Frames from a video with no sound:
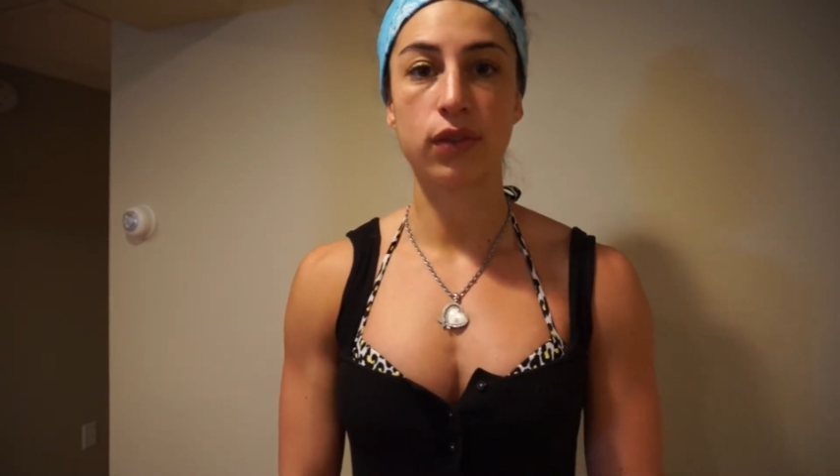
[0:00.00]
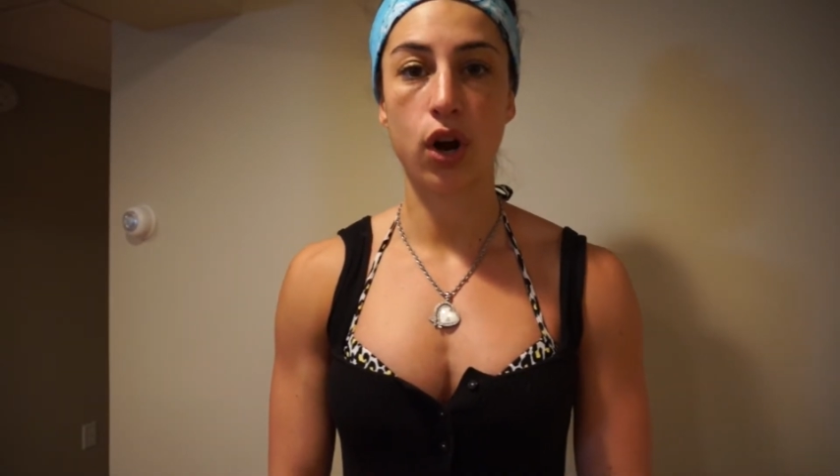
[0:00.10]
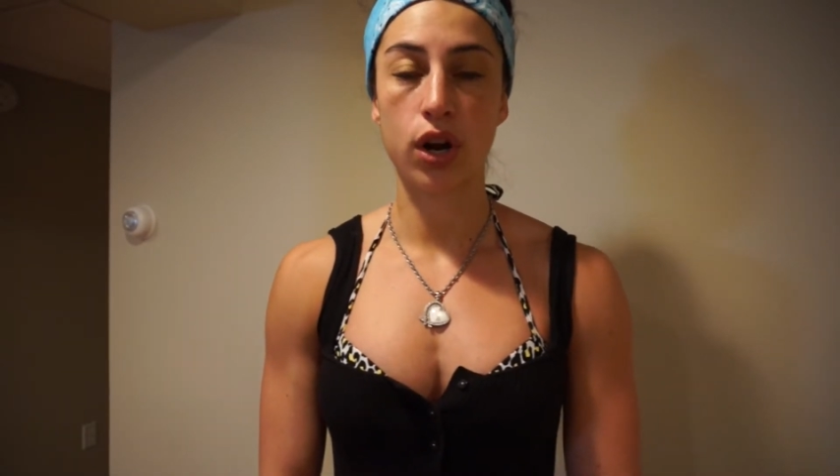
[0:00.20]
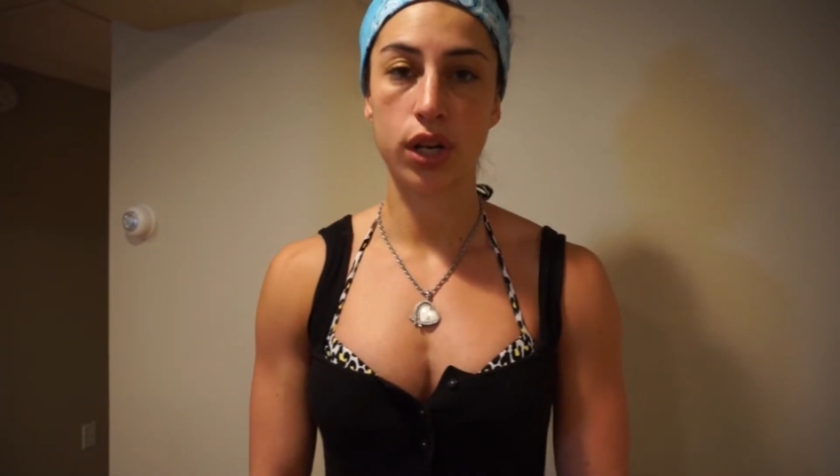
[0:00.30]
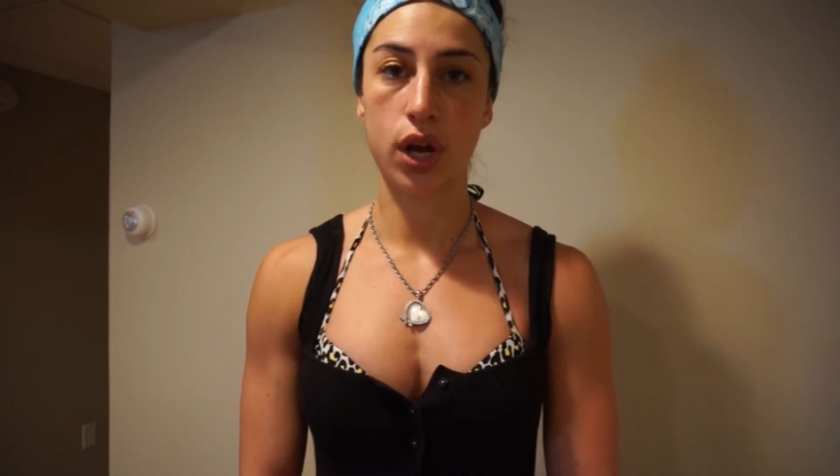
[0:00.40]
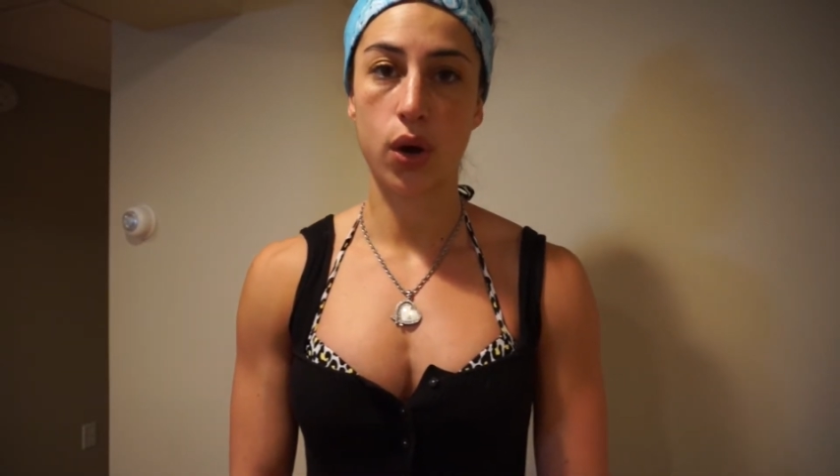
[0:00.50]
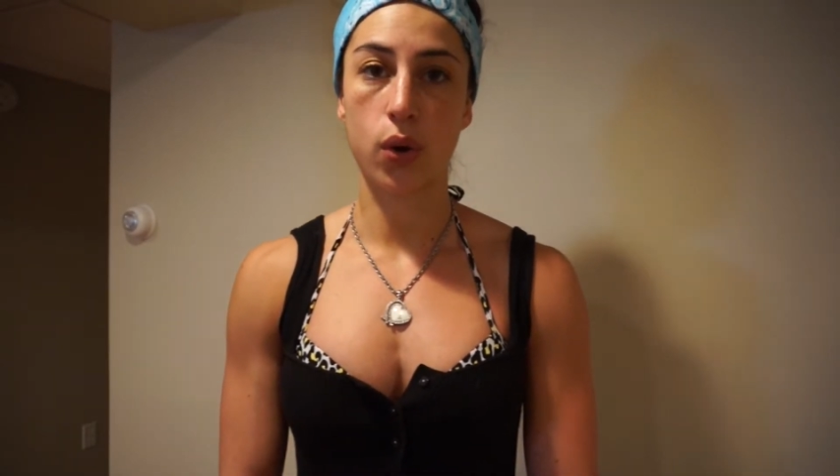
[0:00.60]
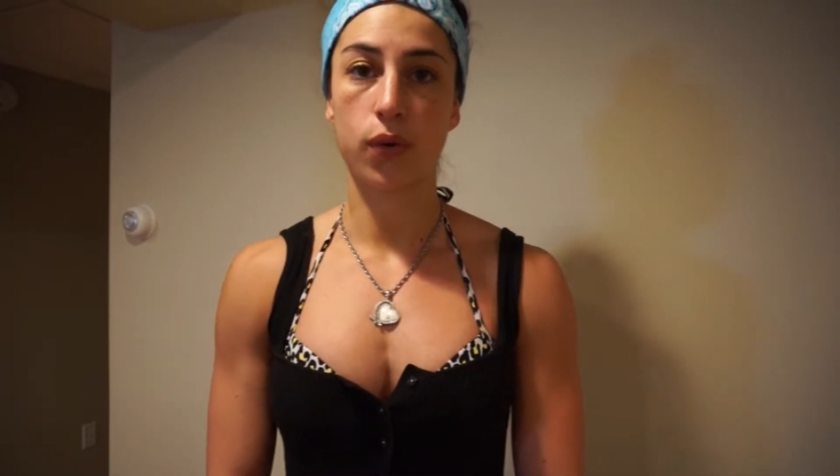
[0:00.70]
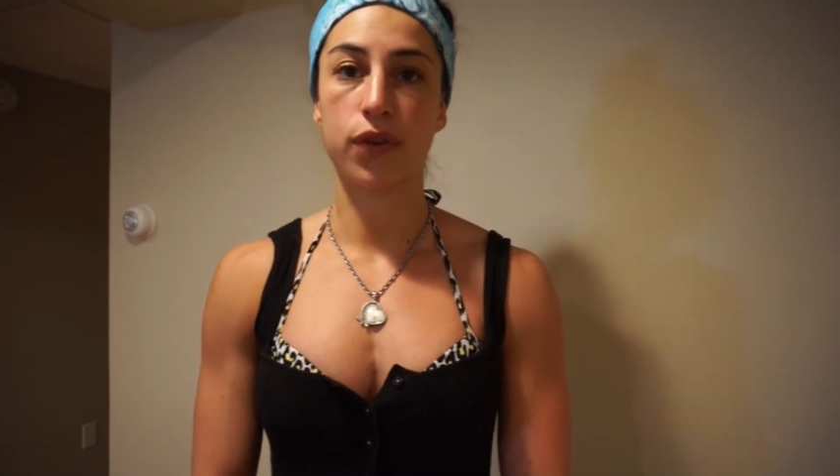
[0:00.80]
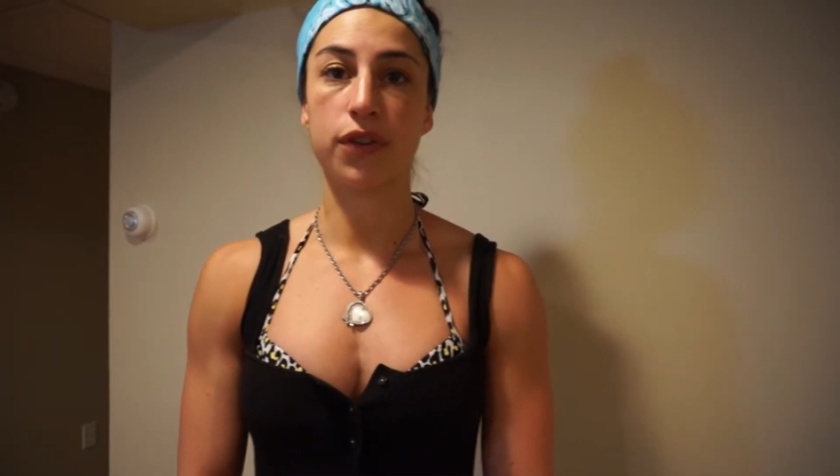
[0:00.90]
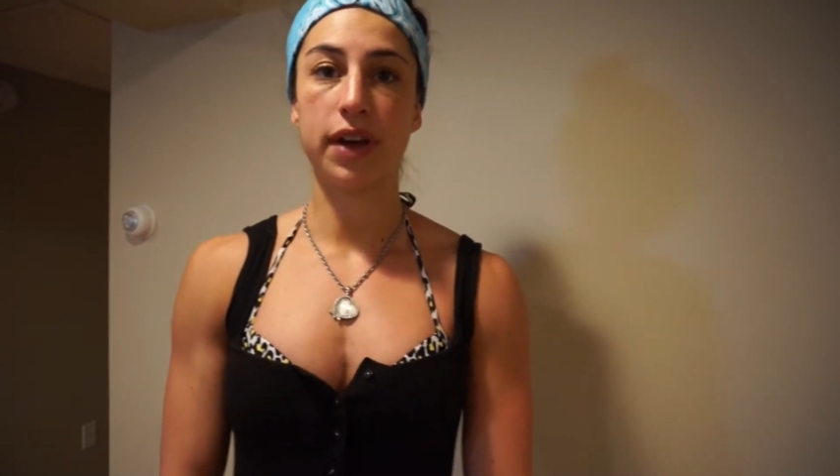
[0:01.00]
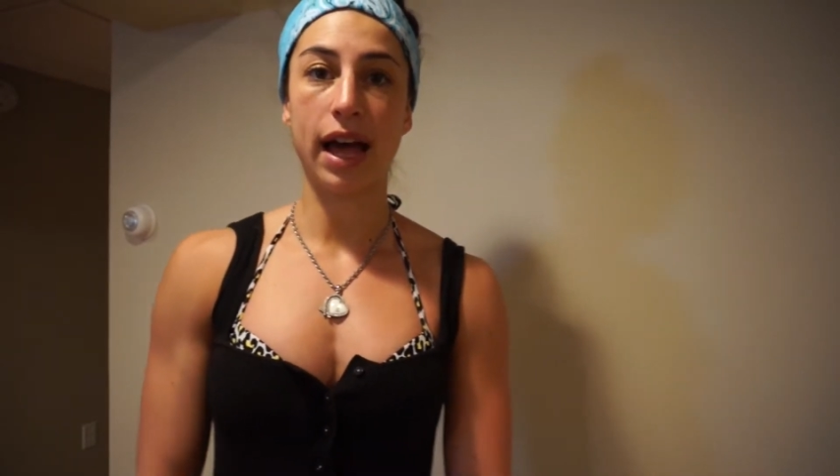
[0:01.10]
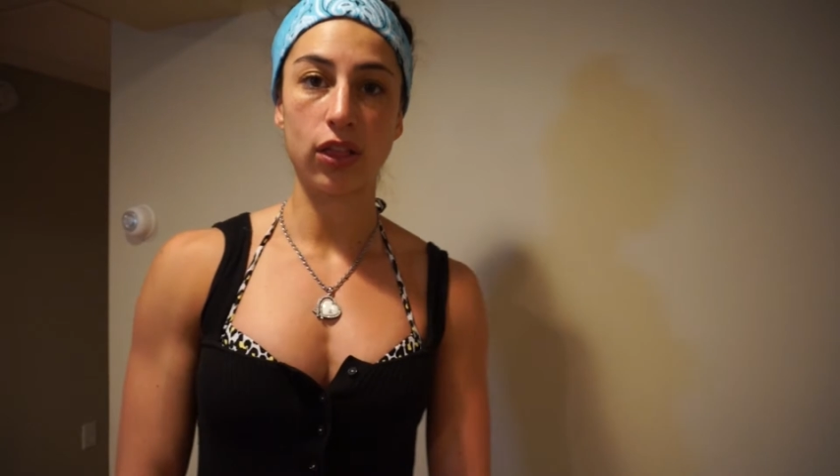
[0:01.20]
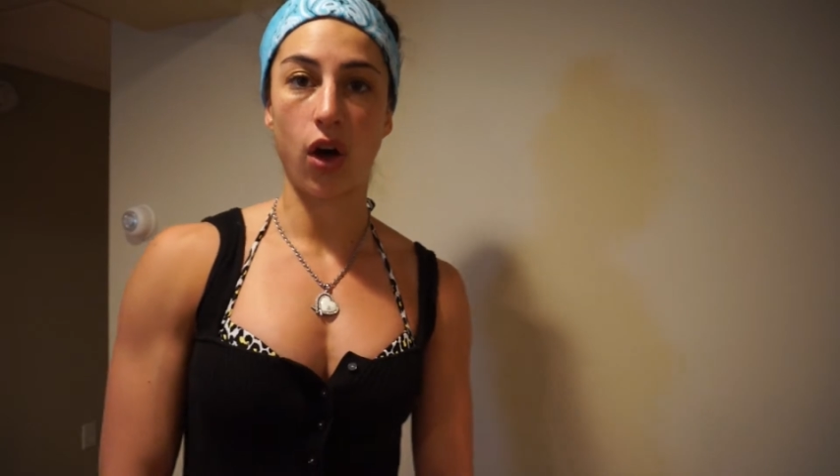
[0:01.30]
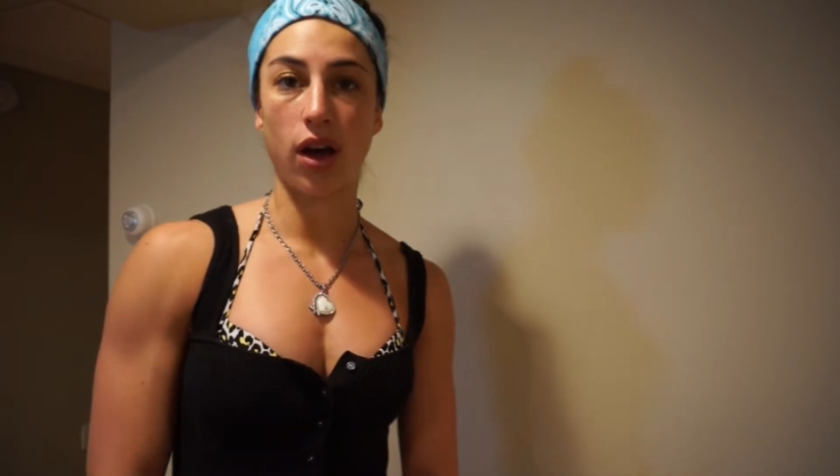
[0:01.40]
cardio for
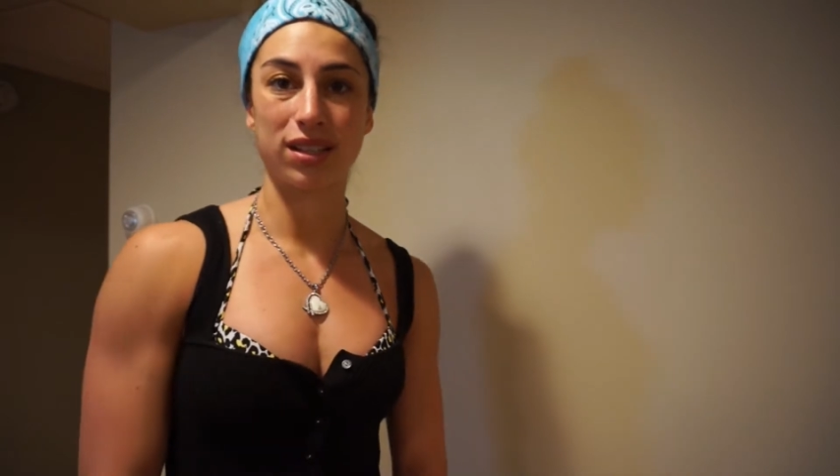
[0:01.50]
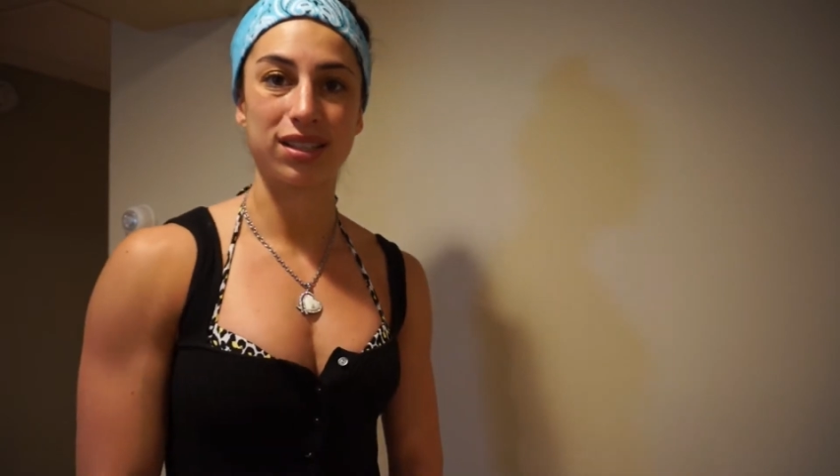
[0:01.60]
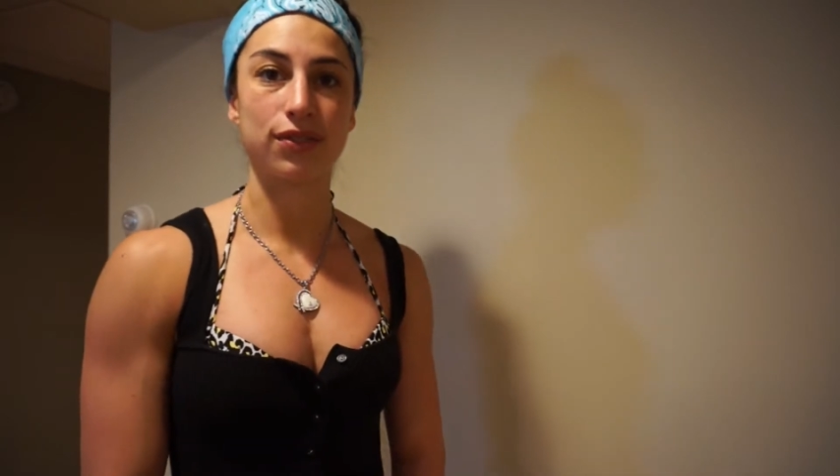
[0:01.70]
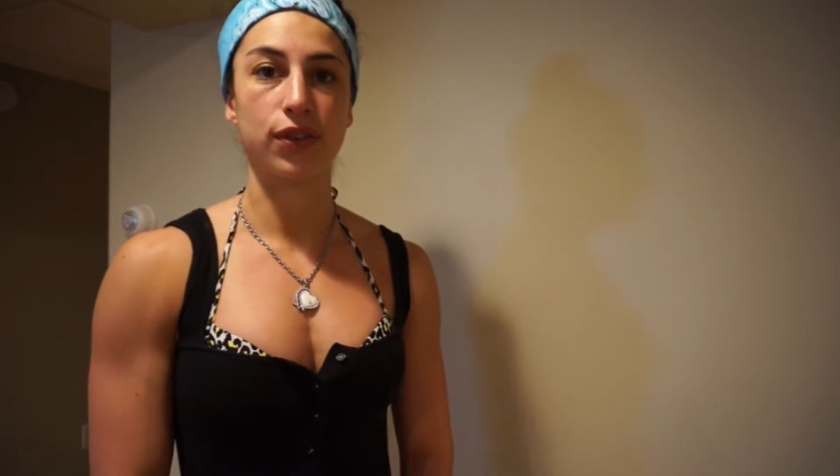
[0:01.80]
fat loss,